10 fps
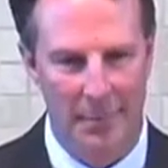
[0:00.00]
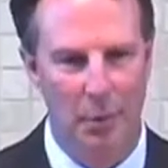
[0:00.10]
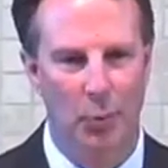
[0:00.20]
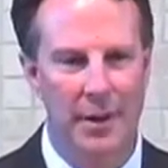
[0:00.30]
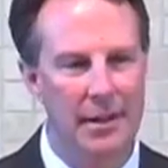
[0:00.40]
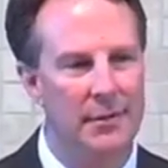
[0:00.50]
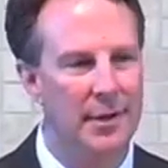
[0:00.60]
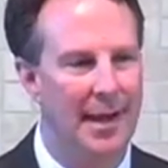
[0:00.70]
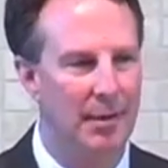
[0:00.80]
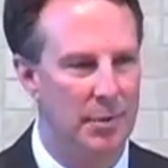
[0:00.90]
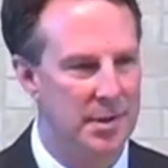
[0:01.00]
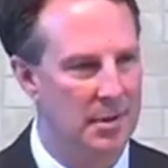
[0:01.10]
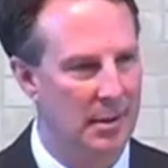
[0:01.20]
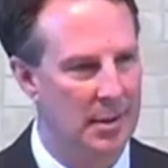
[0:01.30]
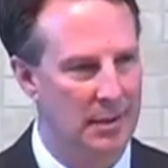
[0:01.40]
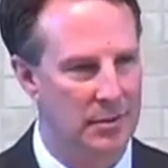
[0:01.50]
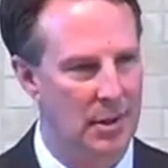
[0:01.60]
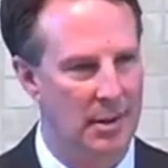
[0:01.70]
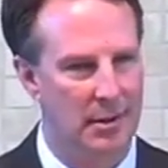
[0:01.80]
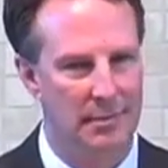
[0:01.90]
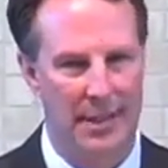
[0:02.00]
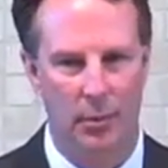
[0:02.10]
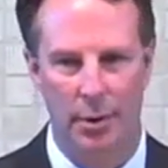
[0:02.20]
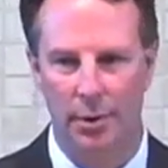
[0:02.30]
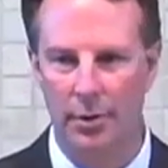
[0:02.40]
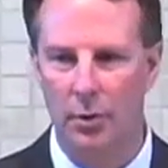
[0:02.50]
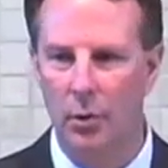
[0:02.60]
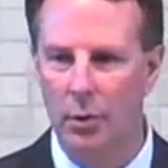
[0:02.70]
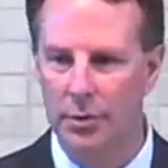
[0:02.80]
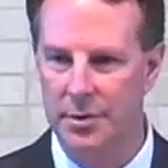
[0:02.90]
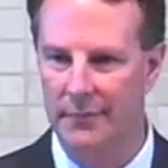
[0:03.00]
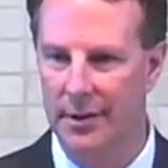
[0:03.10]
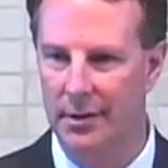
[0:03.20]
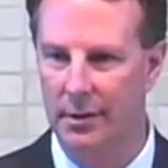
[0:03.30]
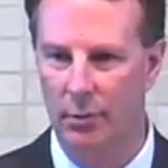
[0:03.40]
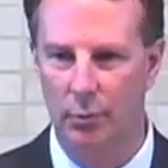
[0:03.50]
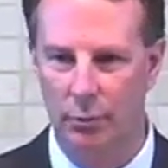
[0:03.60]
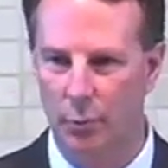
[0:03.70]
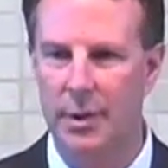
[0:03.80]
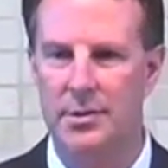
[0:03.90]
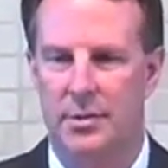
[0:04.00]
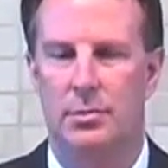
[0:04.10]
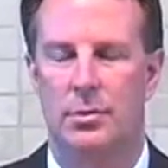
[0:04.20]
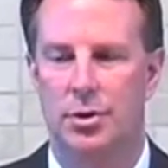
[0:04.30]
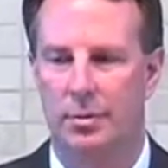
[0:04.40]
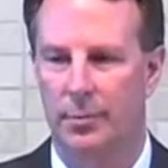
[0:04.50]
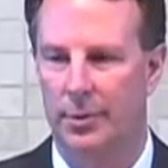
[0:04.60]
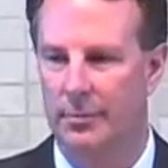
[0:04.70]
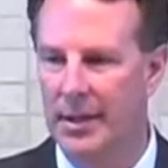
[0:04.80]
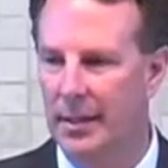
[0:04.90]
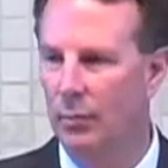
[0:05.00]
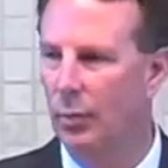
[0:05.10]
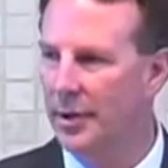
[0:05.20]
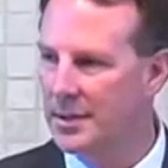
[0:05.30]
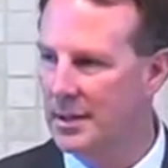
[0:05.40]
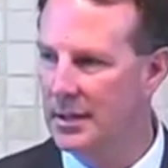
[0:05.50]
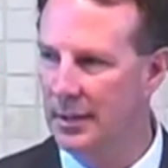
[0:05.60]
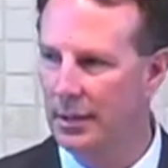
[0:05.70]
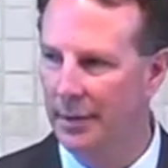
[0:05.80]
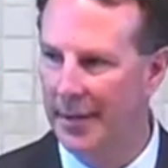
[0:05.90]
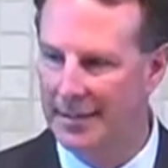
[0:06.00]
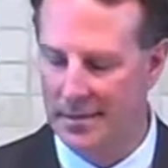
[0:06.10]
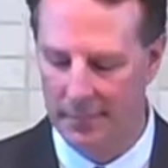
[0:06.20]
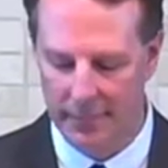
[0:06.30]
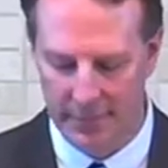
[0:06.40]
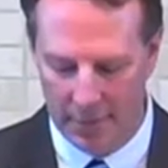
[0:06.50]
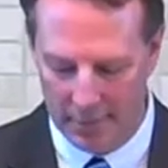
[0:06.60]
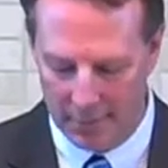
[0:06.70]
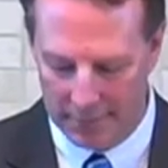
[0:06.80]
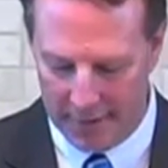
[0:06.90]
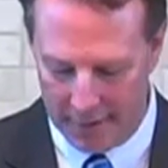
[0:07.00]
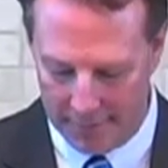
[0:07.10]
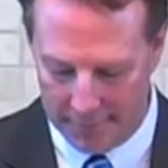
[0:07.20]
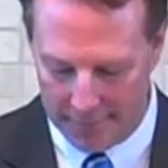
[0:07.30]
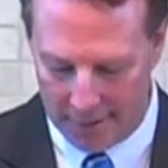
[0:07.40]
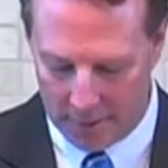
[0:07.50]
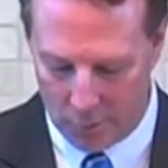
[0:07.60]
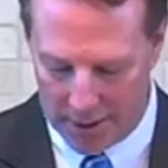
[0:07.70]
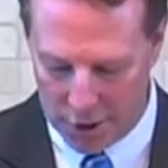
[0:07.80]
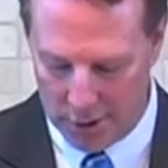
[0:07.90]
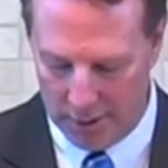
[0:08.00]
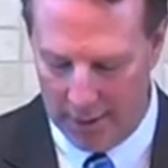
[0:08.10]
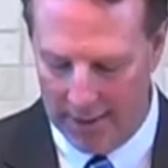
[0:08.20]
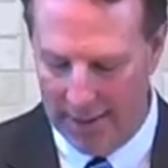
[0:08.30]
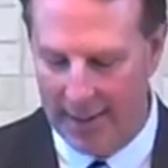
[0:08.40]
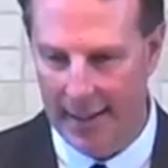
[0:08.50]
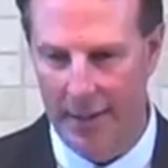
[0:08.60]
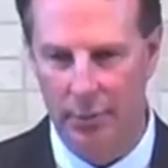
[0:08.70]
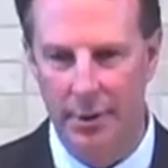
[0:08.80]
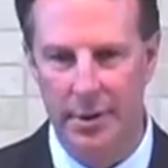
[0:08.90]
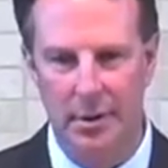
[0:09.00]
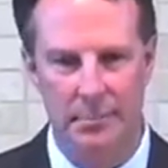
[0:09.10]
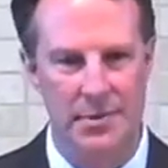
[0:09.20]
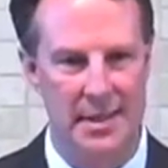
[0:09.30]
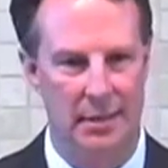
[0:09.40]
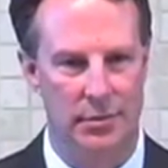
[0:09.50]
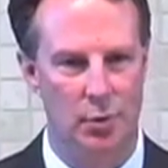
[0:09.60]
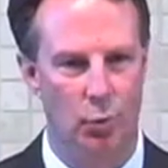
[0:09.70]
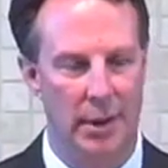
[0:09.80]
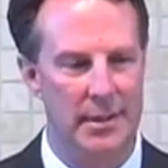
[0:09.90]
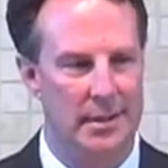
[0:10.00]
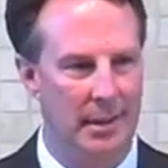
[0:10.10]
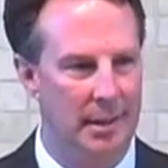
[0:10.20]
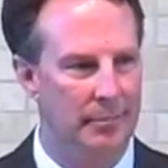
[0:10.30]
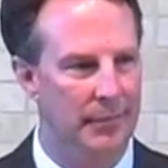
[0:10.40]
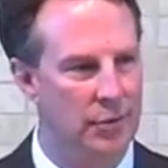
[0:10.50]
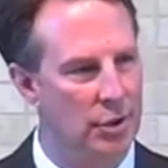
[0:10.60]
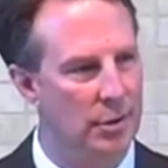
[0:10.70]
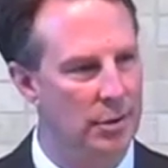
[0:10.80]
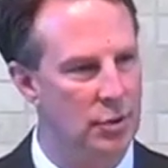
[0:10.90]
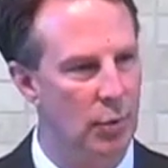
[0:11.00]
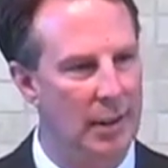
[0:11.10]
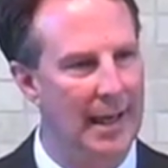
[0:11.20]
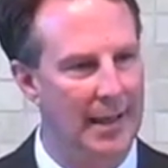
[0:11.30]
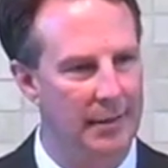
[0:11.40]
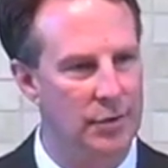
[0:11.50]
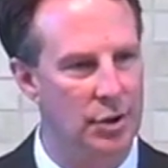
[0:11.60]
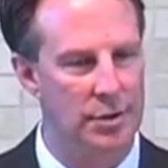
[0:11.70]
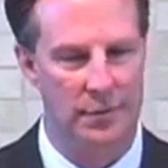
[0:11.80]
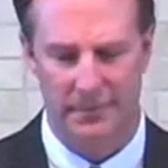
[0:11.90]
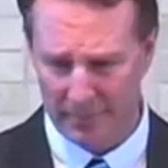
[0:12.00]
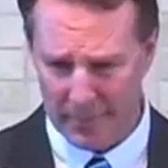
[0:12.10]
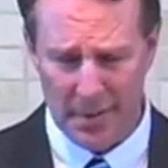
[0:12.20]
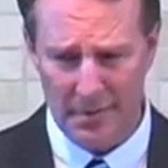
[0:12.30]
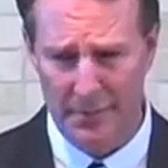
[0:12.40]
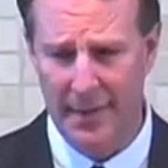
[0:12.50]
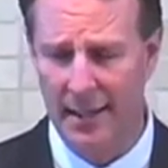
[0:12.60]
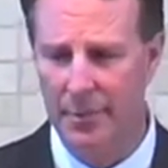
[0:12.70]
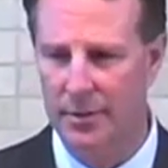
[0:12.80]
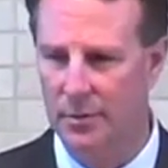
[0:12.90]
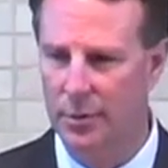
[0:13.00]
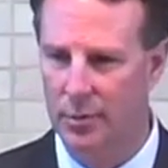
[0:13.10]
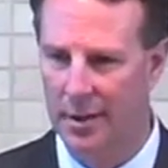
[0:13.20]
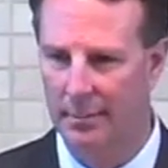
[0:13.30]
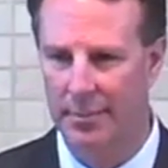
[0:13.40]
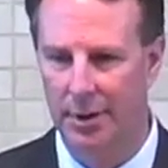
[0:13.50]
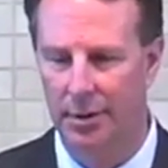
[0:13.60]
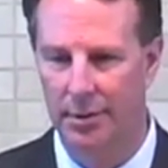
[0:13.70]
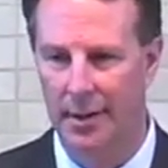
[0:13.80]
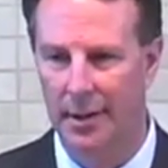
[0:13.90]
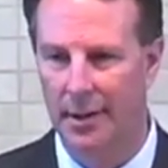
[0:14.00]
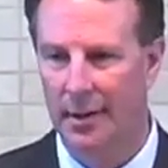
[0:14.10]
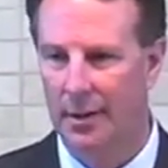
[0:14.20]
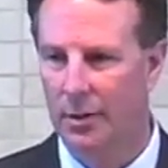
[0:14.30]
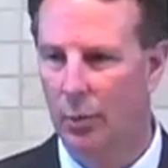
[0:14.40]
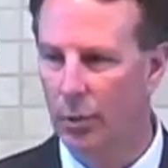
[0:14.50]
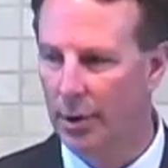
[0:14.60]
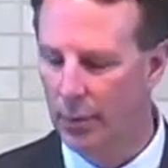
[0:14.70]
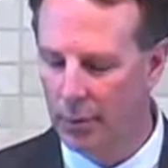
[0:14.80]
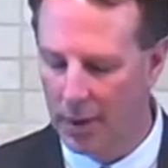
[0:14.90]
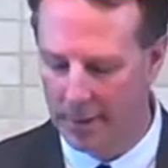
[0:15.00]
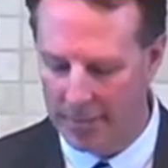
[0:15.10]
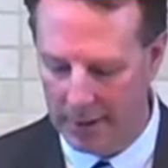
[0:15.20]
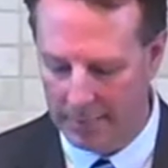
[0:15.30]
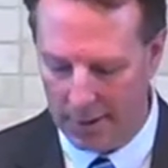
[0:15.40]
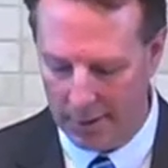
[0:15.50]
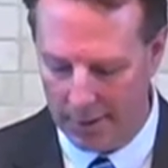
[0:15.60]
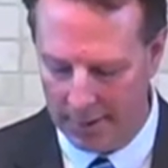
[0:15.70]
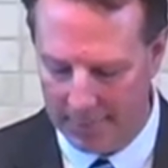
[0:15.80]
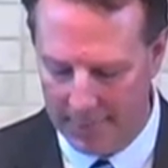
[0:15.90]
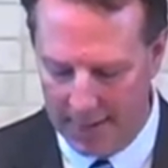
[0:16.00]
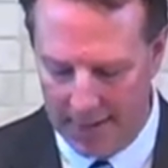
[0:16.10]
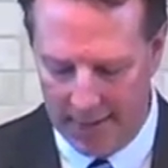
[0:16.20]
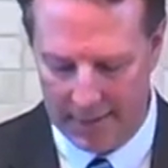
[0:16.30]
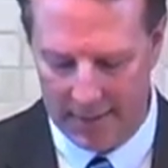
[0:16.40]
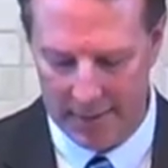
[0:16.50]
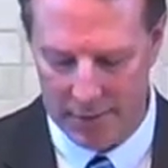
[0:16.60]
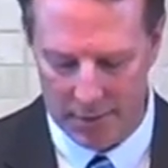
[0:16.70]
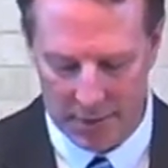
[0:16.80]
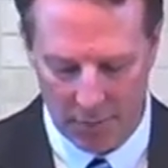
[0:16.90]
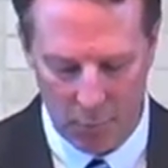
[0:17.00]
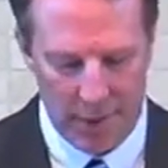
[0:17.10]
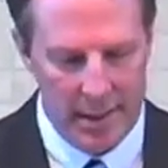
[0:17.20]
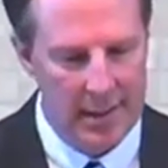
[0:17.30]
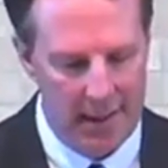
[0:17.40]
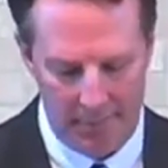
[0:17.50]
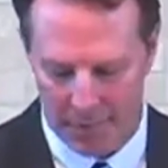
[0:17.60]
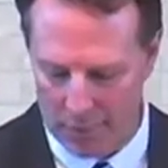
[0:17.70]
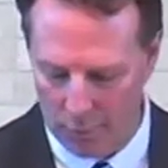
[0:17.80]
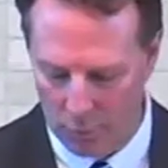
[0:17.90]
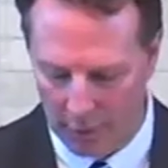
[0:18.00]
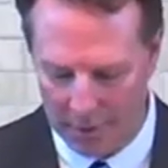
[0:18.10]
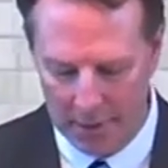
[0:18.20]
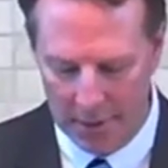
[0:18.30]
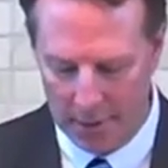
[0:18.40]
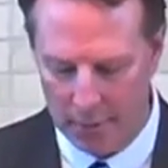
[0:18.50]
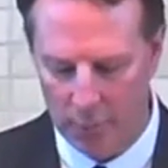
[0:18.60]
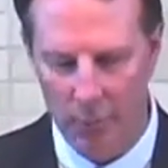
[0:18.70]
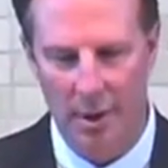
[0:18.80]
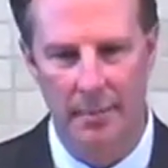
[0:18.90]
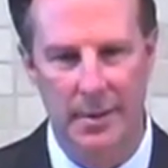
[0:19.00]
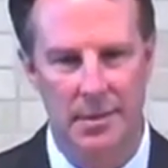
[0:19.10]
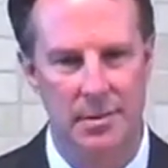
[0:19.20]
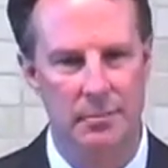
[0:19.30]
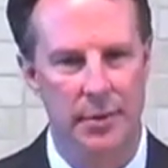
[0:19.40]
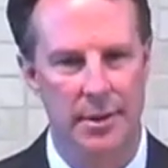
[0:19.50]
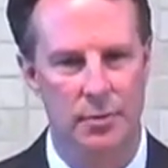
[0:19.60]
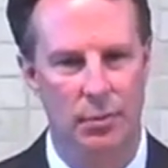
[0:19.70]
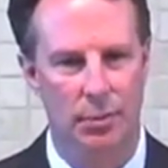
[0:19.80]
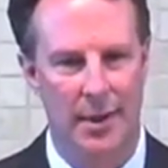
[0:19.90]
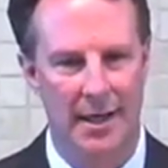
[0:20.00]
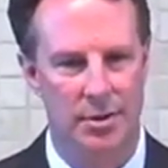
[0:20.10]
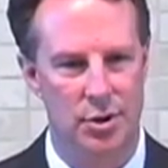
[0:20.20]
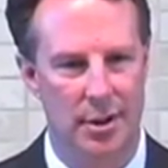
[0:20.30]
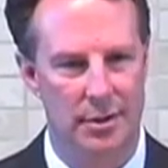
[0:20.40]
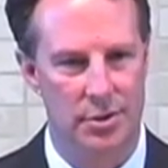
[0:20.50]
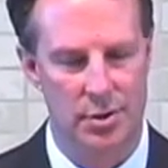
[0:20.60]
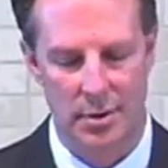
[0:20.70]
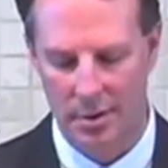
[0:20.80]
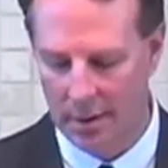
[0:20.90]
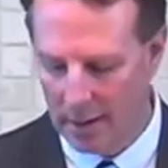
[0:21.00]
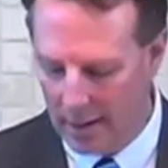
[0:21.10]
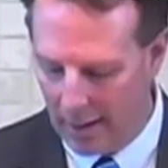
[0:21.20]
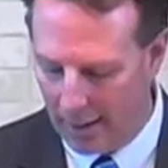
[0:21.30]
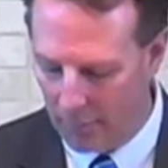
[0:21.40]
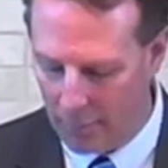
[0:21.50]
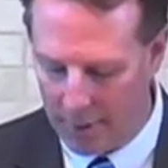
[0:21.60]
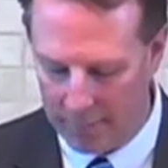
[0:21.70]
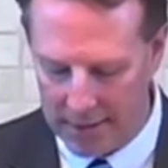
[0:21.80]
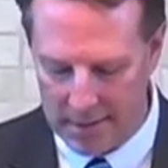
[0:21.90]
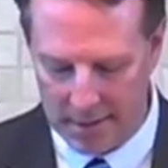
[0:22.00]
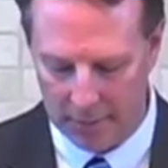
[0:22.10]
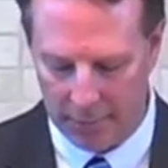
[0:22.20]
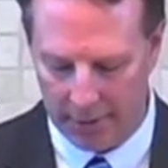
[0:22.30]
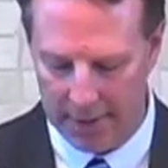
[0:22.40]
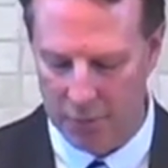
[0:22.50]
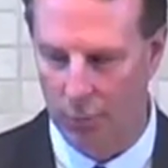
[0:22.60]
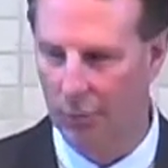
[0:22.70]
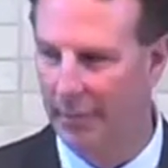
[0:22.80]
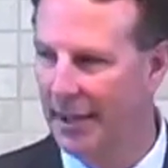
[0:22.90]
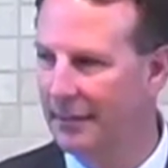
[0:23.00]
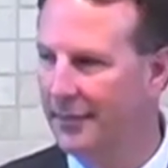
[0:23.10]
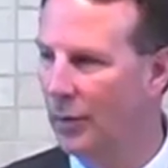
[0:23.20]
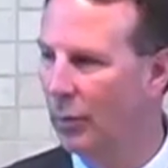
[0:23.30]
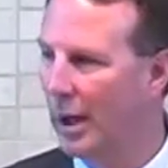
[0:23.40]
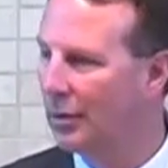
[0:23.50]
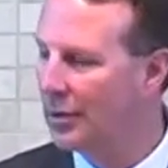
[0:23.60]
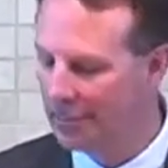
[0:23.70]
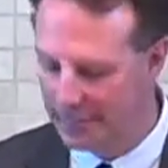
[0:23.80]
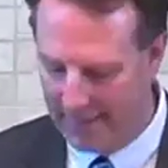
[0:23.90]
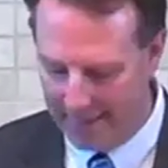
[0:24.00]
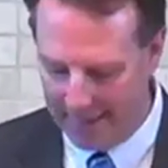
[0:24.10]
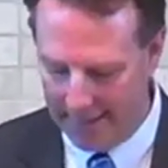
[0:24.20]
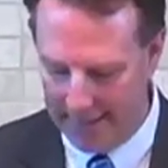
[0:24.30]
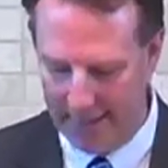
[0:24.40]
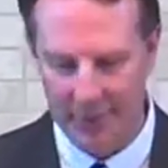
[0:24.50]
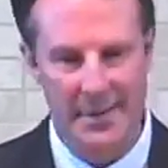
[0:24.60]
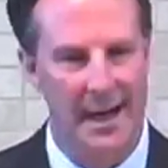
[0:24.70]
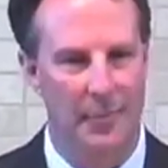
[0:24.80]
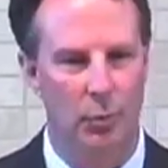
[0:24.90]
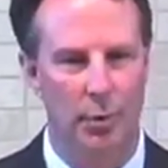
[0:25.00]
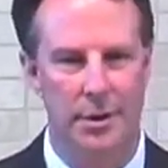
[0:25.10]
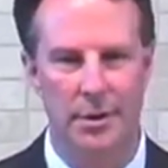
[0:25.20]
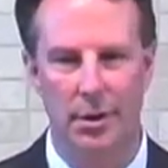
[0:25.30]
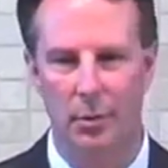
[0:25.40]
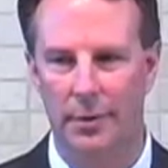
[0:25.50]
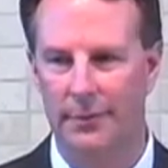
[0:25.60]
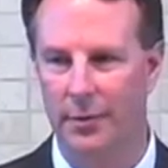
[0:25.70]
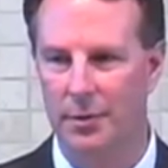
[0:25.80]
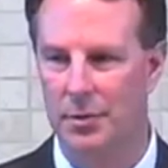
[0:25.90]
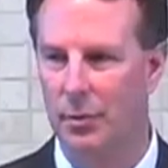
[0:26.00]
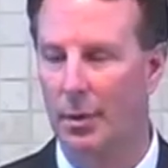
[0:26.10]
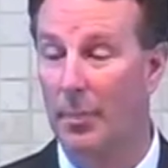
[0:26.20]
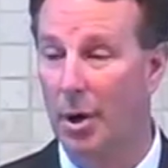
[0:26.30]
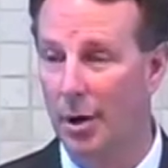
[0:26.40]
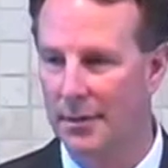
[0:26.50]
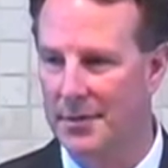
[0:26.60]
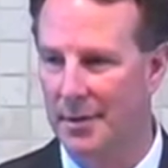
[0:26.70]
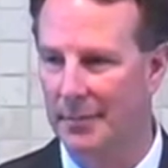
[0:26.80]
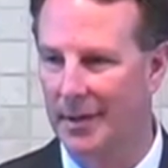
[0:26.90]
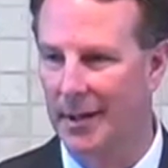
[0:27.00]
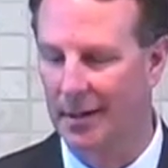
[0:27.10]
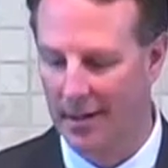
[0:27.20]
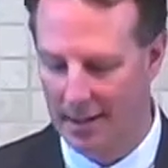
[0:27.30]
When Eva and I were sitting down talking about what are the goals of it, what does stewardship really mean? What does it yield? That type of question. And it really comes down to what type of church, what kind of church family do we want to build? Where do we want to be a part of? And the answers that we came to were, we want to be someplace where we're not judged. We want to be someplace where we're made to feel welcome. And every time that we're here, we feel as though we're a part of something.